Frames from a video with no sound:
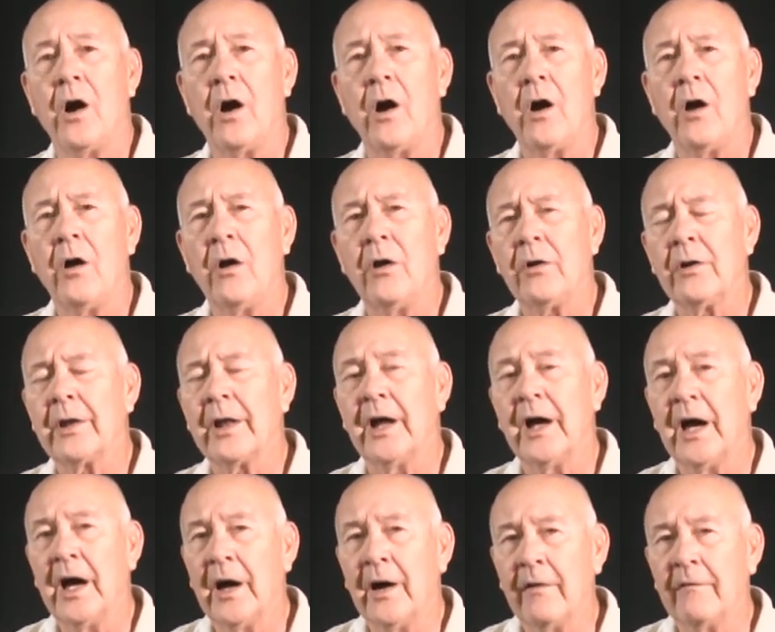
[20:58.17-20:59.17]
all
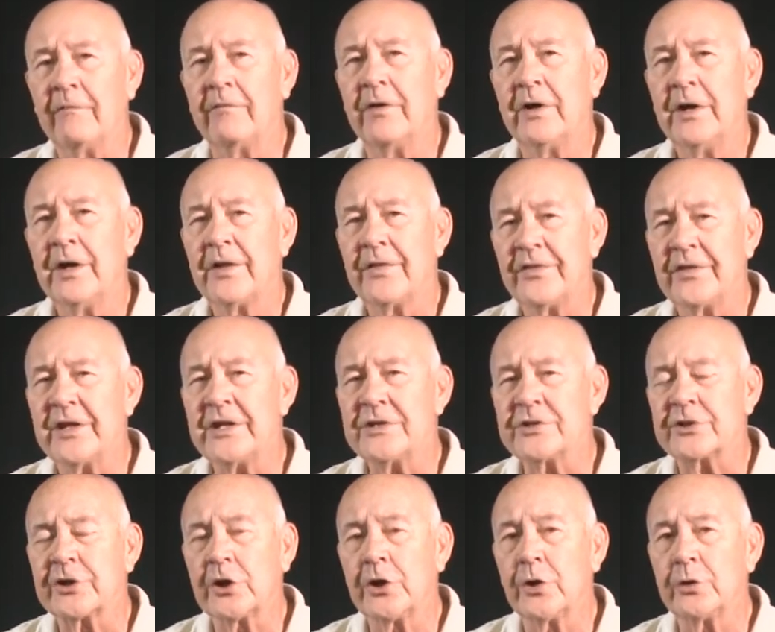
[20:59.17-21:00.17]
of
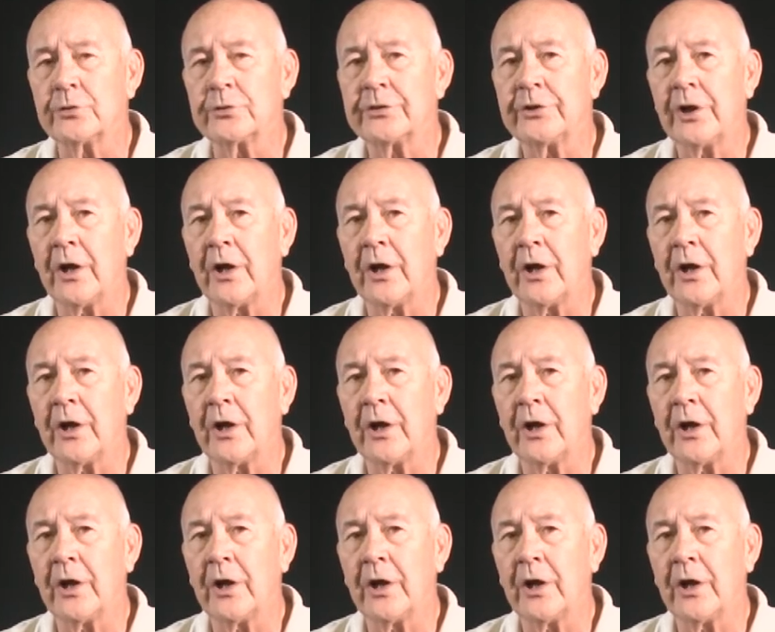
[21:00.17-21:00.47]
these code